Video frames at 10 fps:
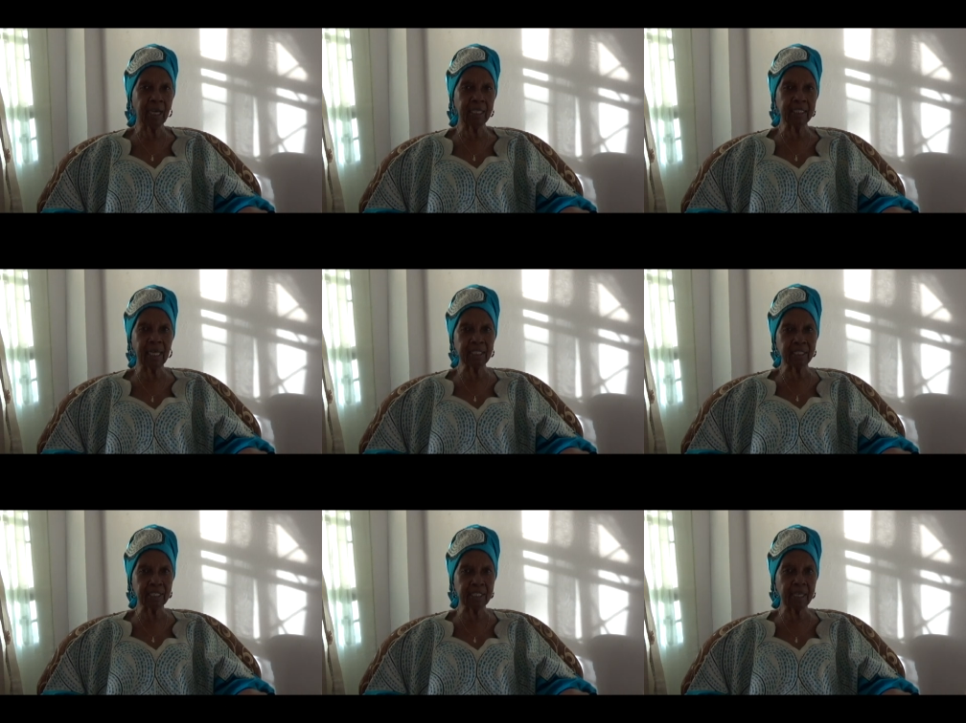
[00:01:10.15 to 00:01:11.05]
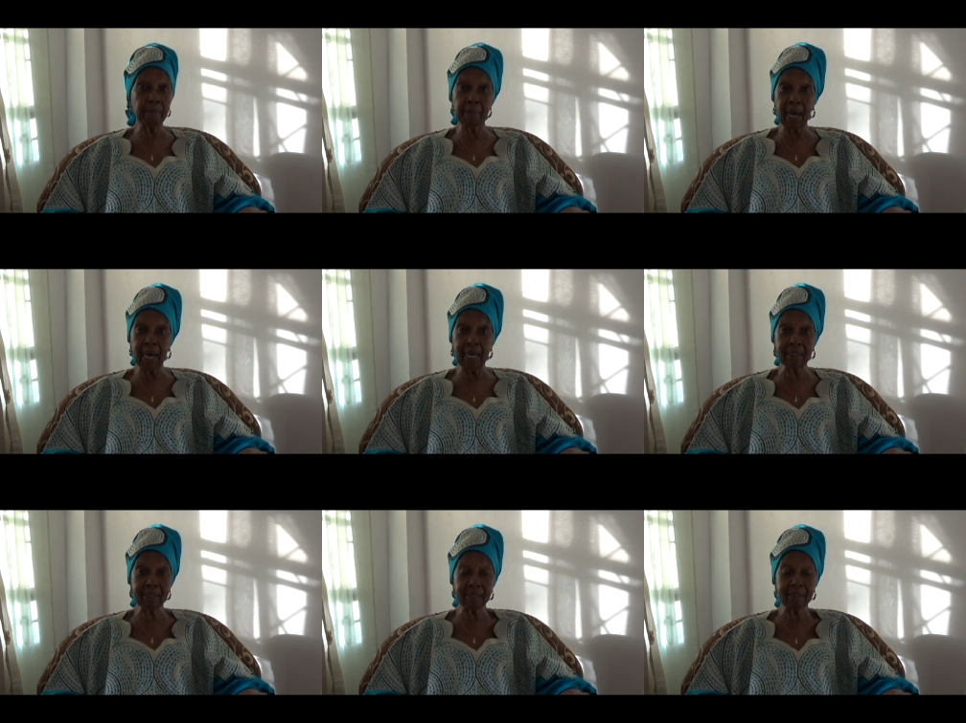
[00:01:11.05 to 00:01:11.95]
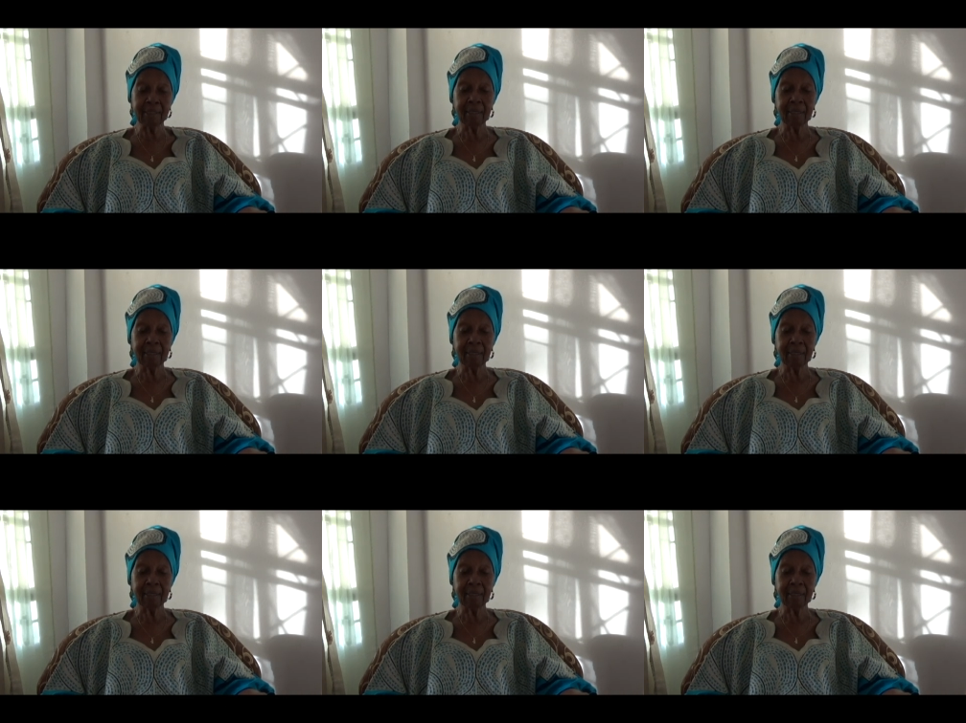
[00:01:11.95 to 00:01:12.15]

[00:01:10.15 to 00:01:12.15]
I'd like to say Ma'at,